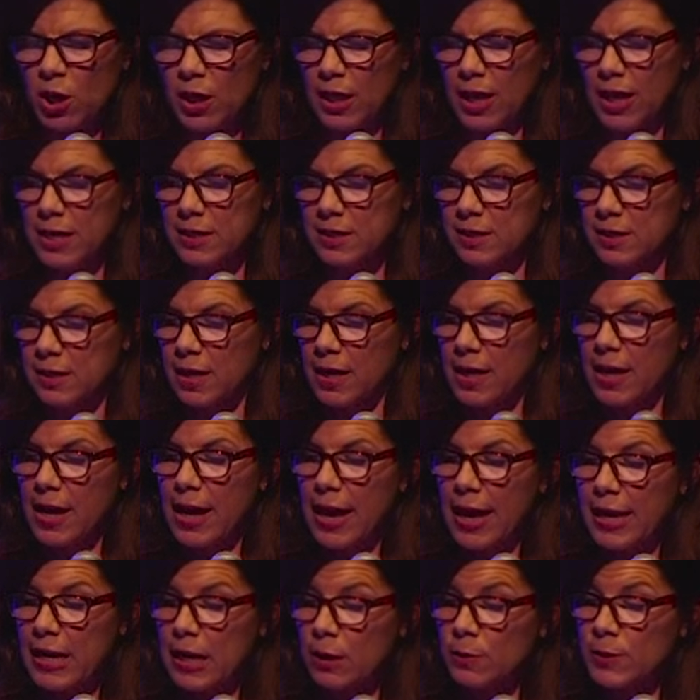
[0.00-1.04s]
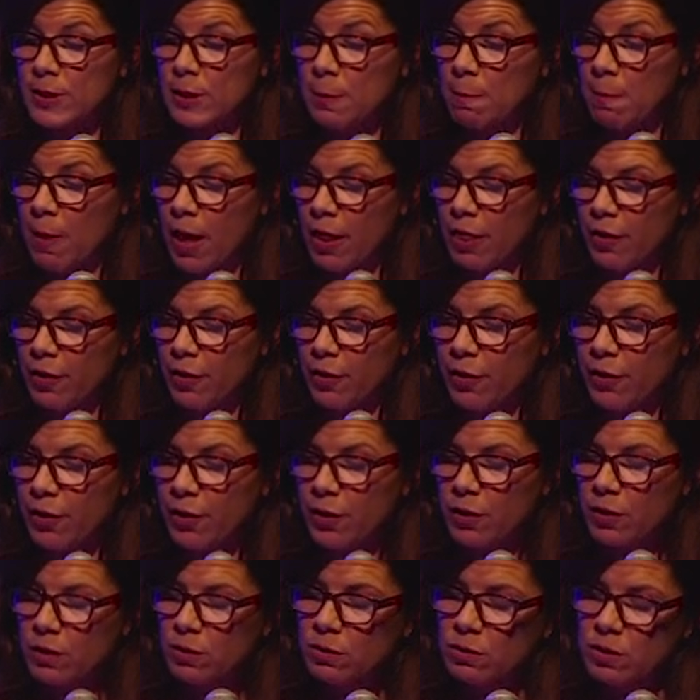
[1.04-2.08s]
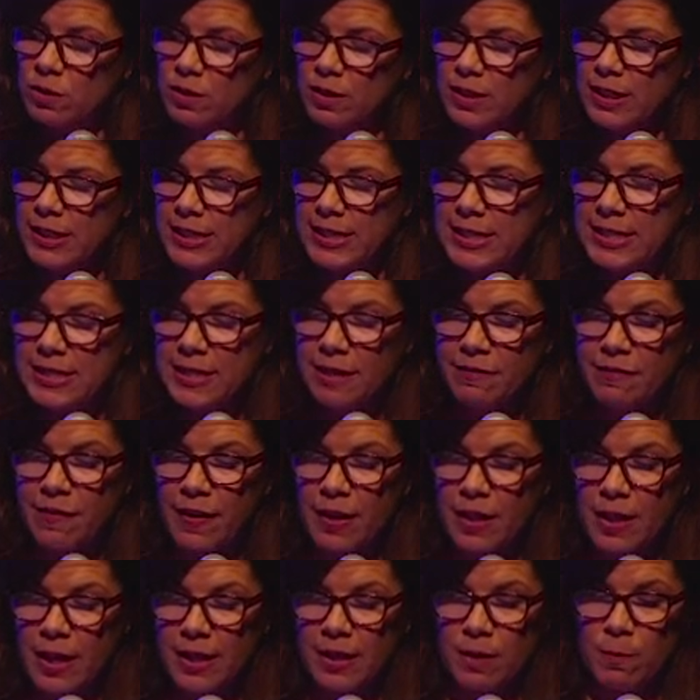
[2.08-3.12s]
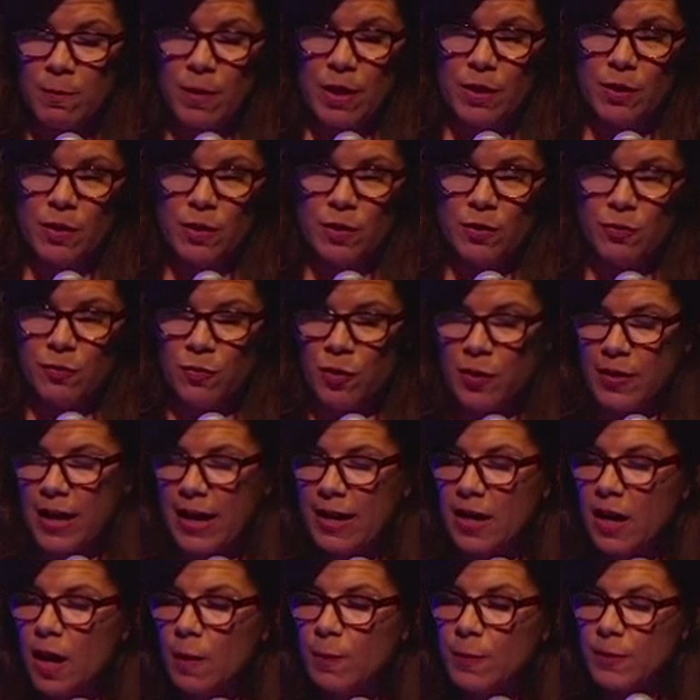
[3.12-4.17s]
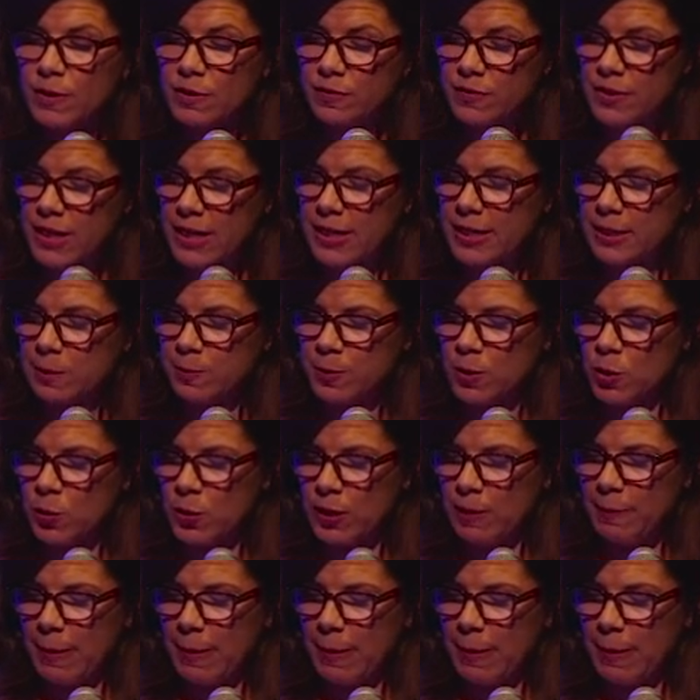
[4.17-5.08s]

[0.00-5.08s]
or less. And I was a mother, or at least I felt like a mother, for that couple of days between